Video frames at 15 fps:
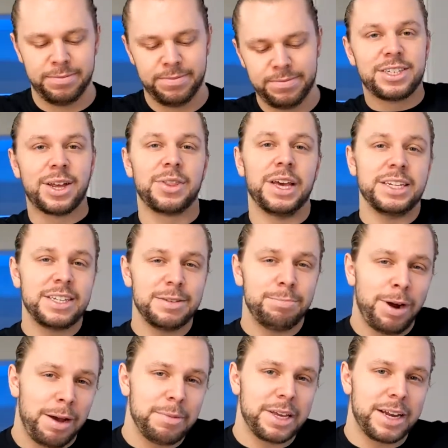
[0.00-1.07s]
So this is
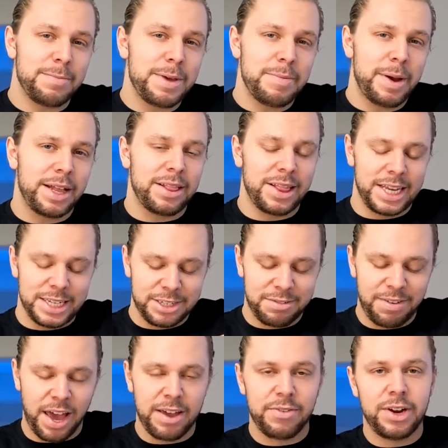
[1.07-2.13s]
probably gonna be my least
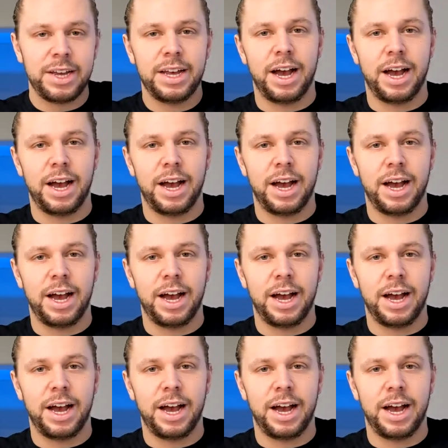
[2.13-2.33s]
favorite.